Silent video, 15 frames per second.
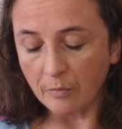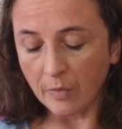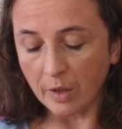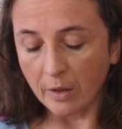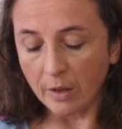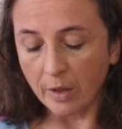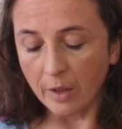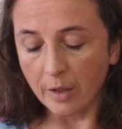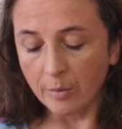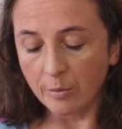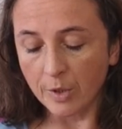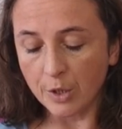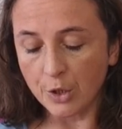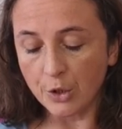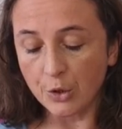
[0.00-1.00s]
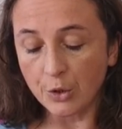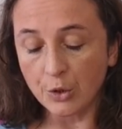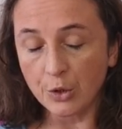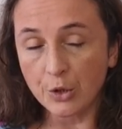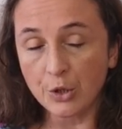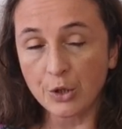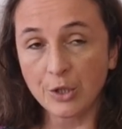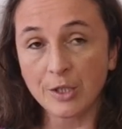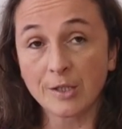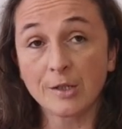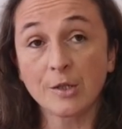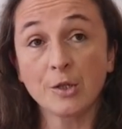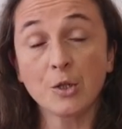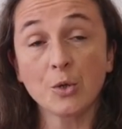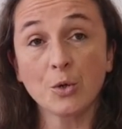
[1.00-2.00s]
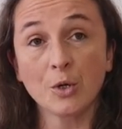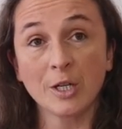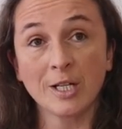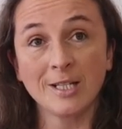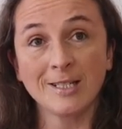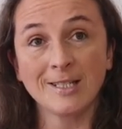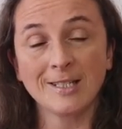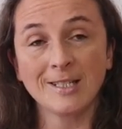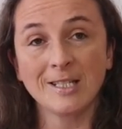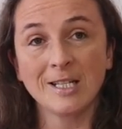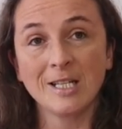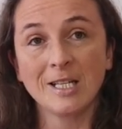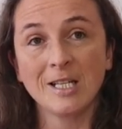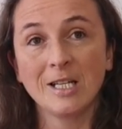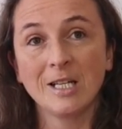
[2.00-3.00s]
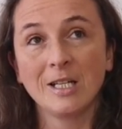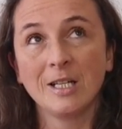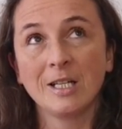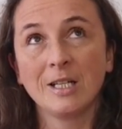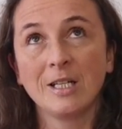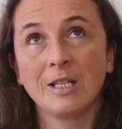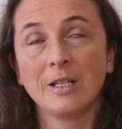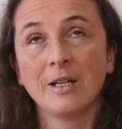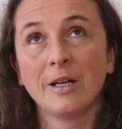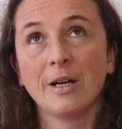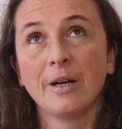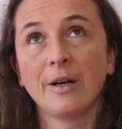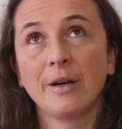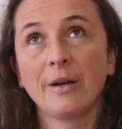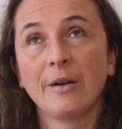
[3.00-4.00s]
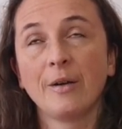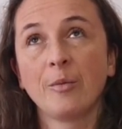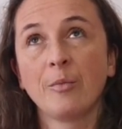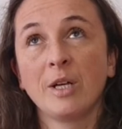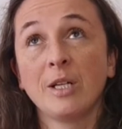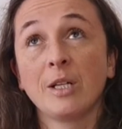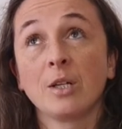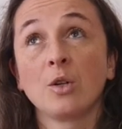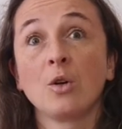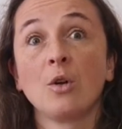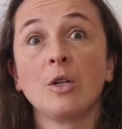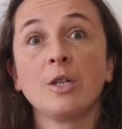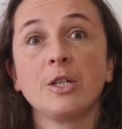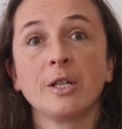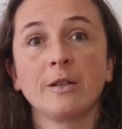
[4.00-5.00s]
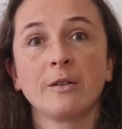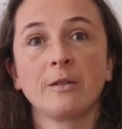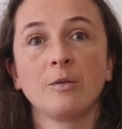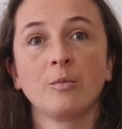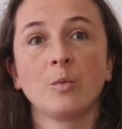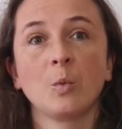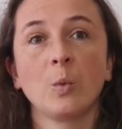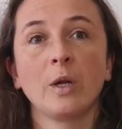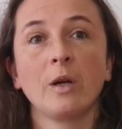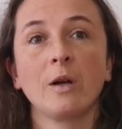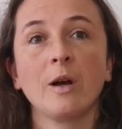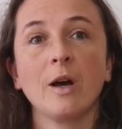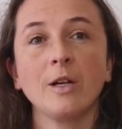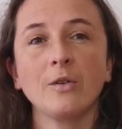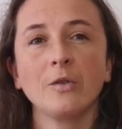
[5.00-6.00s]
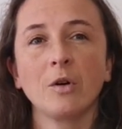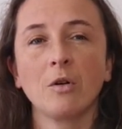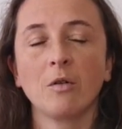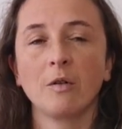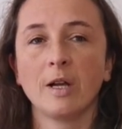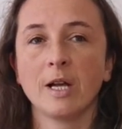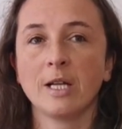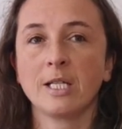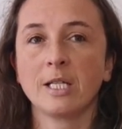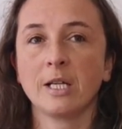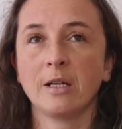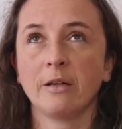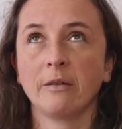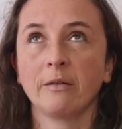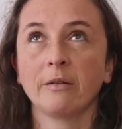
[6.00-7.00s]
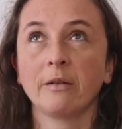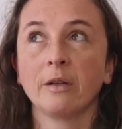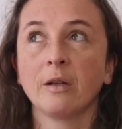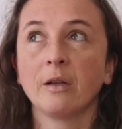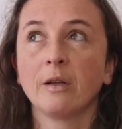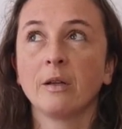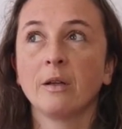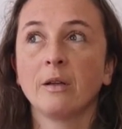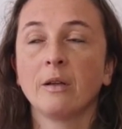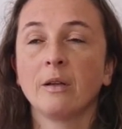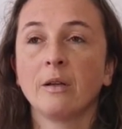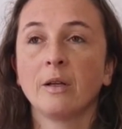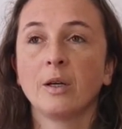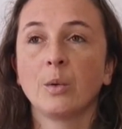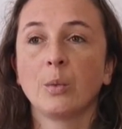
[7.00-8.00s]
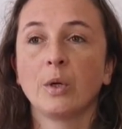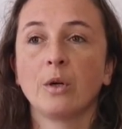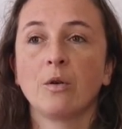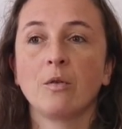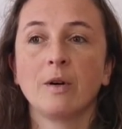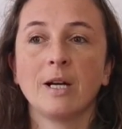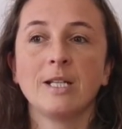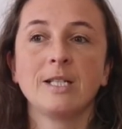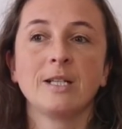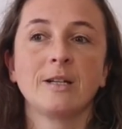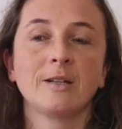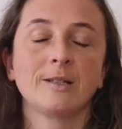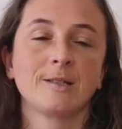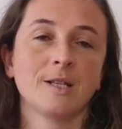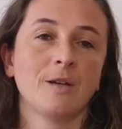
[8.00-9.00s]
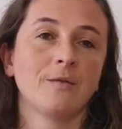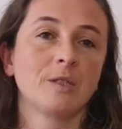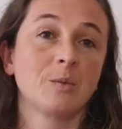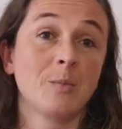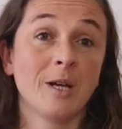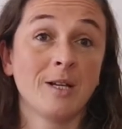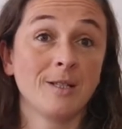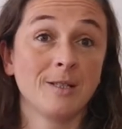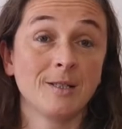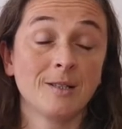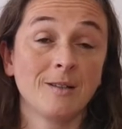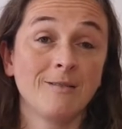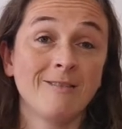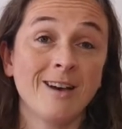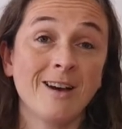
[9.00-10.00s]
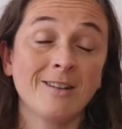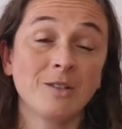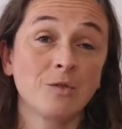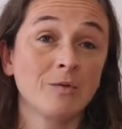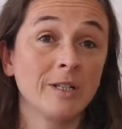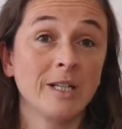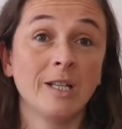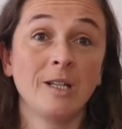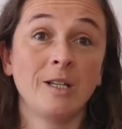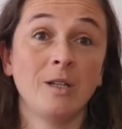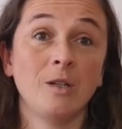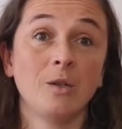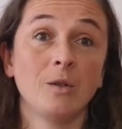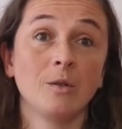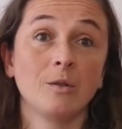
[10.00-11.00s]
to these stories and acknowledging them, we are kind of creating a safe space. And that is really